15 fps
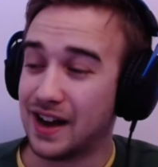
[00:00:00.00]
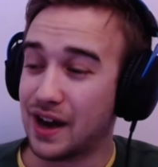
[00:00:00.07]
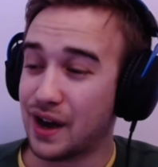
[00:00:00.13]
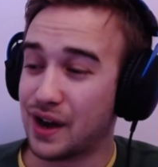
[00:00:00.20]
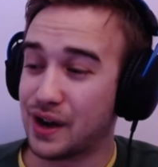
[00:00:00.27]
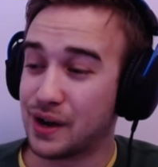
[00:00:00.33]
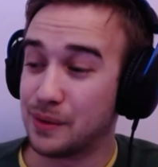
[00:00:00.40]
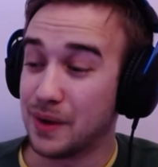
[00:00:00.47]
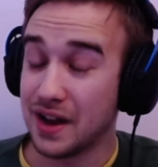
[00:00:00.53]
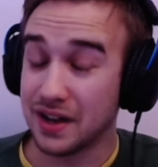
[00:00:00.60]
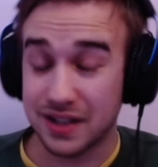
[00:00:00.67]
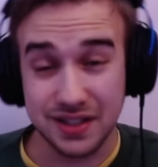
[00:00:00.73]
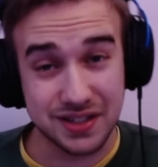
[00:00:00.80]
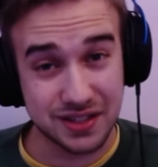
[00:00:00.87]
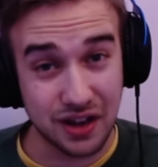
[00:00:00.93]
And
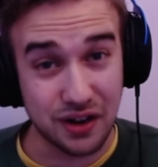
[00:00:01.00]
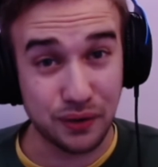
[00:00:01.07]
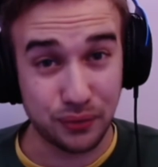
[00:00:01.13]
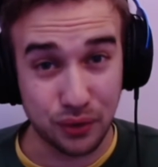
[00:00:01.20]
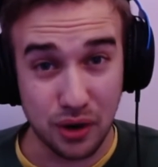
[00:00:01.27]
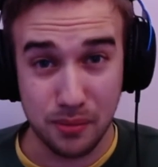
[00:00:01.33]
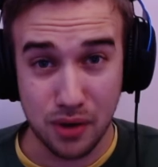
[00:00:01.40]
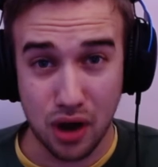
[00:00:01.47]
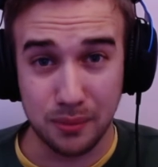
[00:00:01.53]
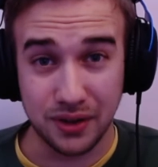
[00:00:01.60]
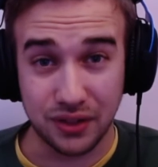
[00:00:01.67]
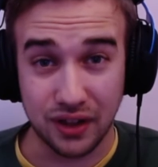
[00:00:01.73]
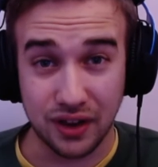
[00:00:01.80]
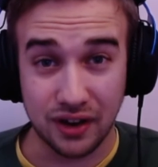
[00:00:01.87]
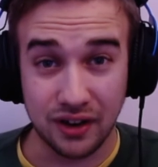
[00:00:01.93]
consider for a
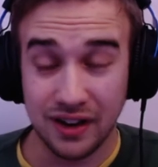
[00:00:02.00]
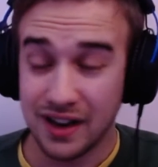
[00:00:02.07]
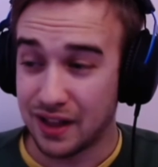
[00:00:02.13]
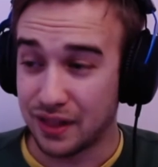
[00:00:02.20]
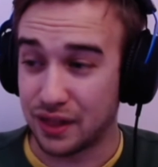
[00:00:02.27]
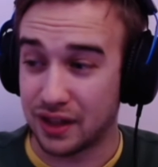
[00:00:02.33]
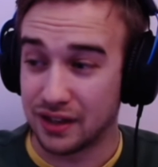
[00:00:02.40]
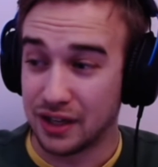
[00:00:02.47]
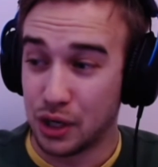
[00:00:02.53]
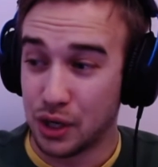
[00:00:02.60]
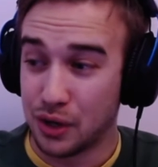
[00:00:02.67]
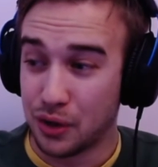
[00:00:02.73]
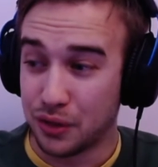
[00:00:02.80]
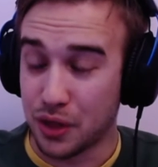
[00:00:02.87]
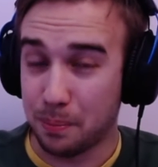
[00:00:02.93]
moment there that
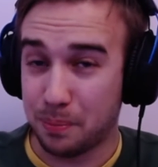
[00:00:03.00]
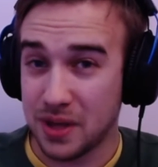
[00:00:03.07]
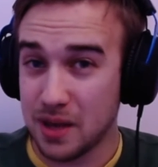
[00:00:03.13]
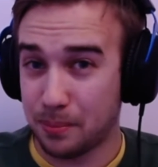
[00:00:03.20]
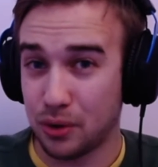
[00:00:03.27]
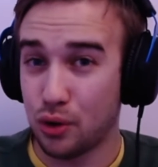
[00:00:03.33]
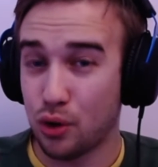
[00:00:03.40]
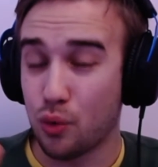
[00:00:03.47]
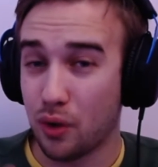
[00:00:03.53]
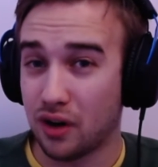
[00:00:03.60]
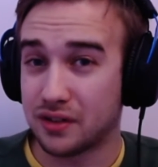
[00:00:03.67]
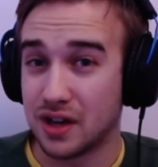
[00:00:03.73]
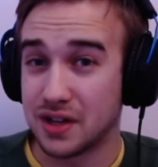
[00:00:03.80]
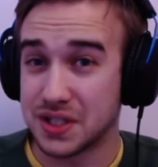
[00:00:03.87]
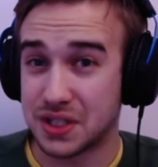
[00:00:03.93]
the people who
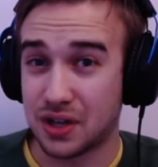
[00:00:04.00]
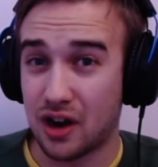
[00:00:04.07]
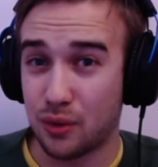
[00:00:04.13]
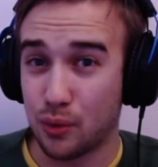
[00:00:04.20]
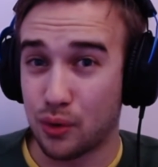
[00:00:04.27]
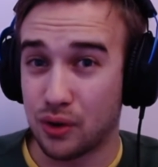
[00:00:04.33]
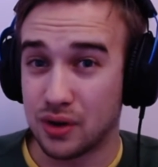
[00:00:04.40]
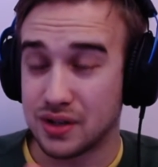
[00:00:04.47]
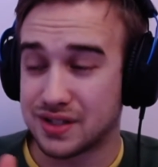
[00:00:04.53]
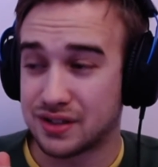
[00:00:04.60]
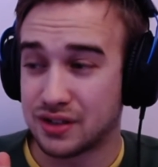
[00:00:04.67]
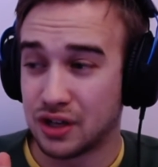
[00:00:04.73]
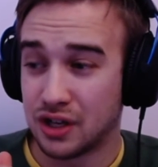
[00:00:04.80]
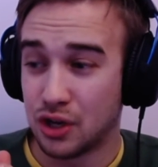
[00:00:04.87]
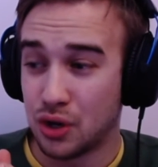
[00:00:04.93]
worked on Star
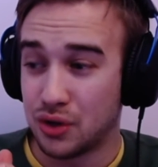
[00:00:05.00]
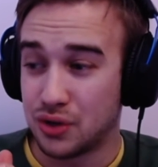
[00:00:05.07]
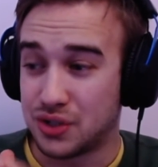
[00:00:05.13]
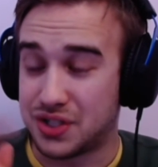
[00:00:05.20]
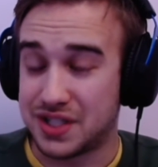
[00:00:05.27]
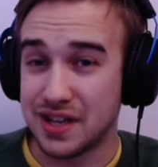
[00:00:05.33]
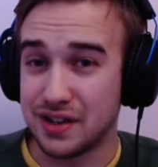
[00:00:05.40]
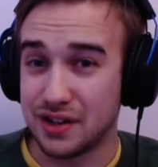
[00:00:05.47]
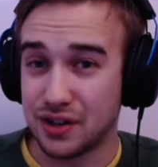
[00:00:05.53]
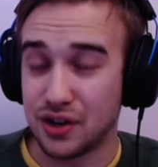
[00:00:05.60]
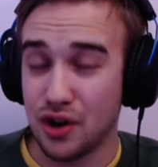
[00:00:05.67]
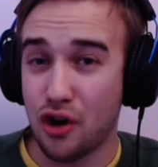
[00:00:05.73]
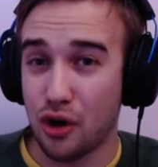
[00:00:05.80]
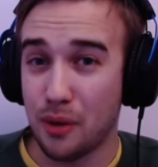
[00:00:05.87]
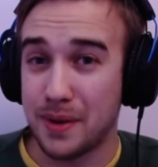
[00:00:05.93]
Wars didn't
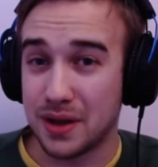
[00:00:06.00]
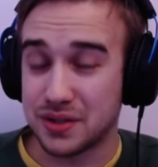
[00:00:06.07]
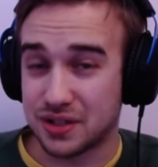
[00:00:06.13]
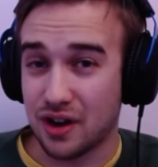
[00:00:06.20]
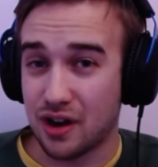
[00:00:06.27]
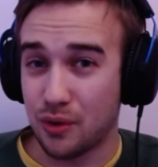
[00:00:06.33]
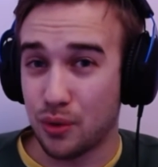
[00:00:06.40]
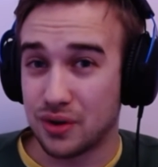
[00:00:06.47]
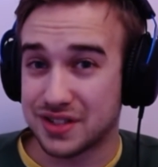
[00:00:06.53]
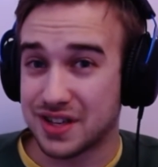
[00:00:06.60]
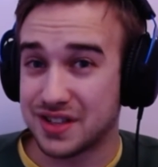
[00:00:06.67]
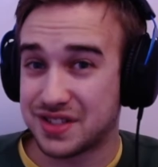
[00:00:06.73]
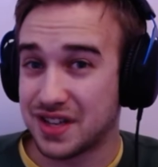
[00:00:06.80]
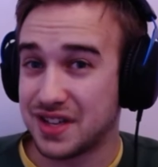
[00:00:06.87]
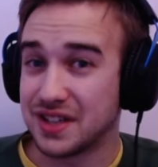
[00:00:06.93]
know about Star Wars
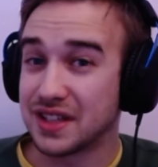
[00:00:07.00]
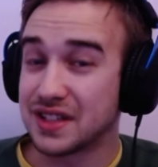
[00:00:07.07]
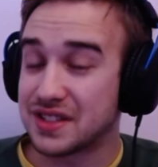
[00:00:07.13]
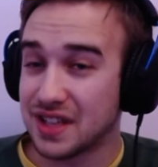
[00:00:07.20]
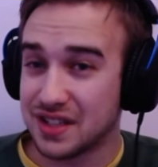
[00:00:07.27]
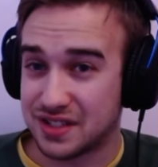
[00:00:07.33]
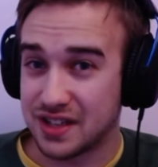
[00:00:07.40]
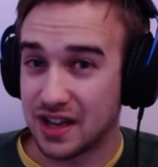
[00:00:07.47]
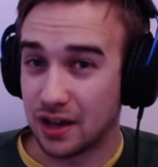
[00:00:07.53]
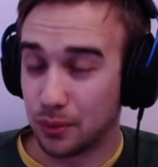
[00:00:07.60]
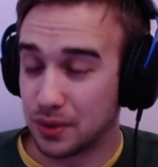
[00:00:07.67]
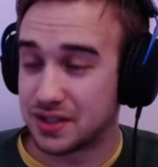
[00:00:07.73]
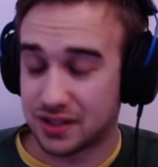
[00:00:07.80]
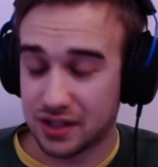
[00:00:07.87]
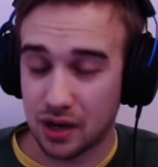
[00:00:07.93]
because they didn't exist yet
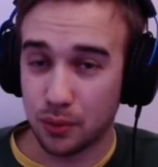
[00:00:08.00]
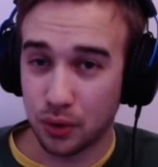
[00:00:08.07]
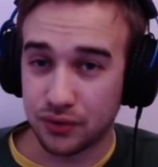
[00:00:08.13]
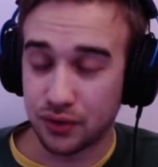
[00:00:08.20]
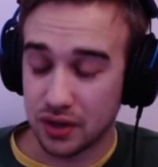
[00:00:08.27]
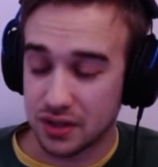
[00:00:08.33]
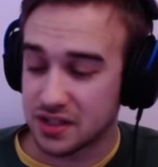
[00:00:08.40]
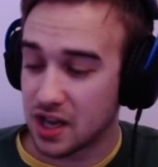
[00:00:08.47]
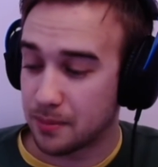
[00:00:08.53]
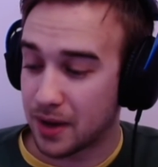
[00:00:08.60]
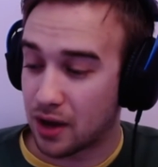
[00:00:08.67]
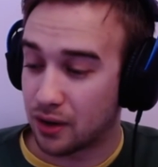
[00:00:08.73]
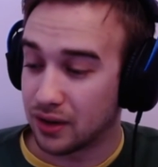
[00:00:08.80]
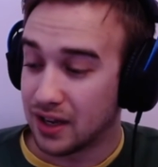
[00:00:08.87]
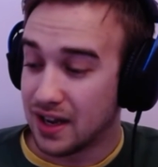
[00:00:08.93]
when Star Wars first came
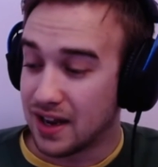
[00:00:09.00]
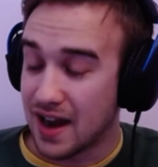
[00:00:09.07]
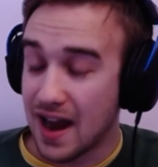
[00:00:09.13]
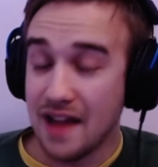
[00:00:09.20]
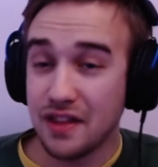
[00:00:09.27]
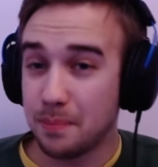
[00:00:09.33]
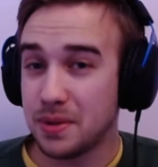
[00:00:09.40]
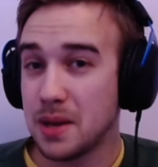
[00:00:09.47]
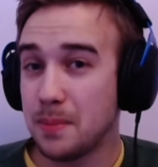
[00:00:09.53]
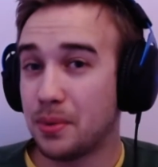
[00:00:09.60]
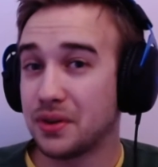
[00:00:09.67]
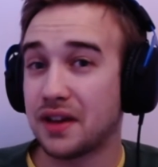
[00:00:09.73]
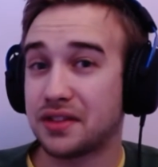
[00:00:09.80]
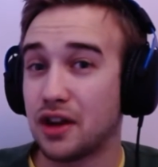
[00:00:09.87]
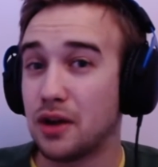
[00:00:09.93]
out. And the people
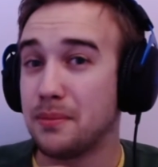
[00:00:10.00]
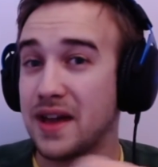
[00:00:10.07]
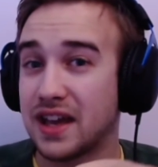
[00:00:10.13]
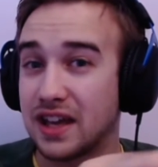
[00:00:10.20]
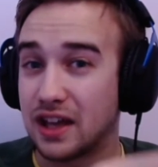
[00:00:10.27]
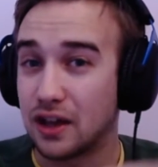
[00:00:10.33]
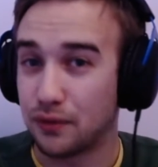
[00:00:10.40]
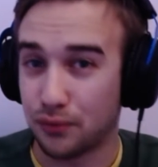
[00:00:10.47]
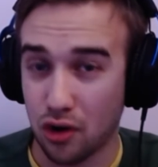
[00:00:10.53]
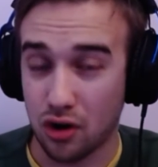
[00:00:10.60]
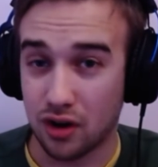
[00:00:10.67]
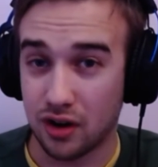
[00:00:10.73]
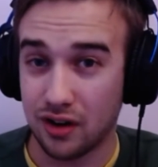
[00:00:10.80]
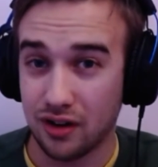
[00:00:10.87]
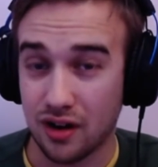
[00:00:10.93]
that they're making it
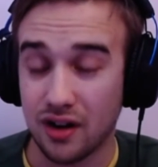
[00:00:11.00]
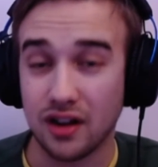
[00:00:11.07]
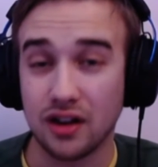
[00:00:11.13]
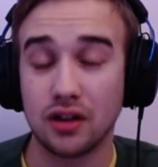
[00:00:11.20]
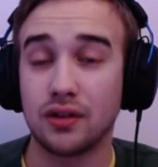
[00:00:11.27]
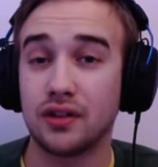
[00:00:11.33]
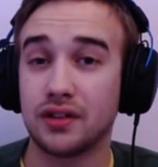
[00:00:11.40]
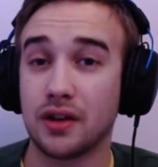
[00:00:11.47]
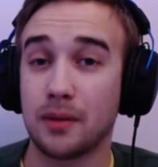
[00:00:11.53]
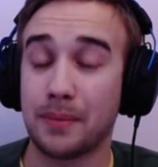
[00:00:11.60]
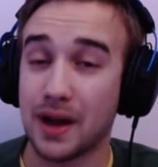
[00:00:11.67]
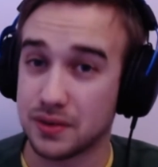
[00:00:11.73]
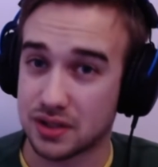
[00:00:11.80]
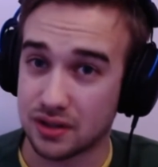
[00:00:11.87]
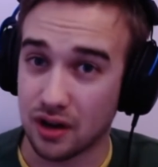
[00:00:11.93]
for are going to learn
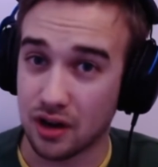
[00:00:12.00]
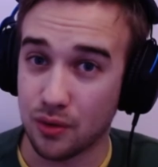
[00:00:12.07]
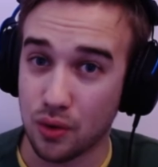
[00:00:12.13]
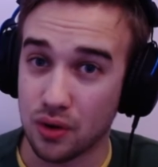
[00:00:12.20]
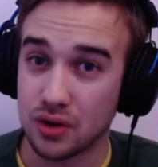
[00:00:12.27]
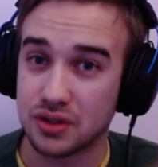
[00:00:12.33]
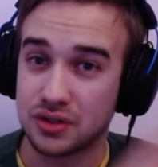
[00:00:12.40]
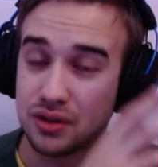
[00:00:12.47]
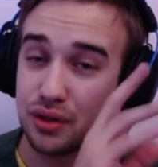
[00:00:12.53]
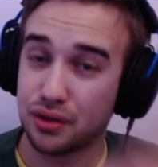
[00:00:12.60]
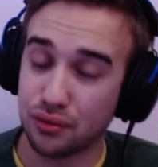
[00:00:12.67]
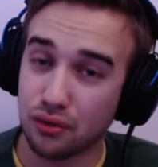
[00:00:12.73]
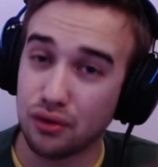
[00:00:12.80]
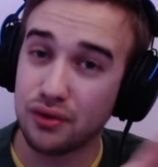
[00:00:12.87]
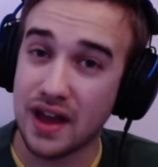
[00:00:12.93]
about Star Wars
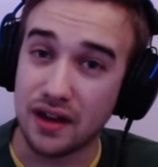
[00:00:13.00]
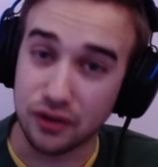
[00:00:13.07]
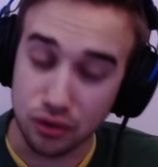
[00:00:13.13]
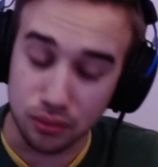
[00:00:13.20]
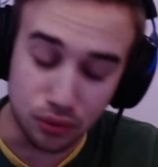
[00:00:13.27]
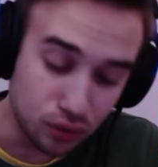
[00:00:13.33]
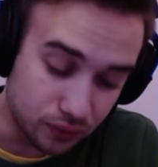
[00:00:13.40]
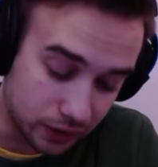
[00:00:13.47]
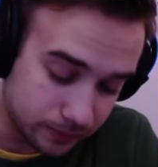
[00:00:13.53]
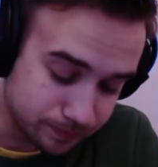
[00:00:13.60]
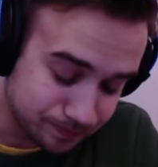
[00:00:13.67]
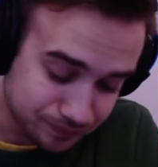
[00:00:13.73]
through that new movie.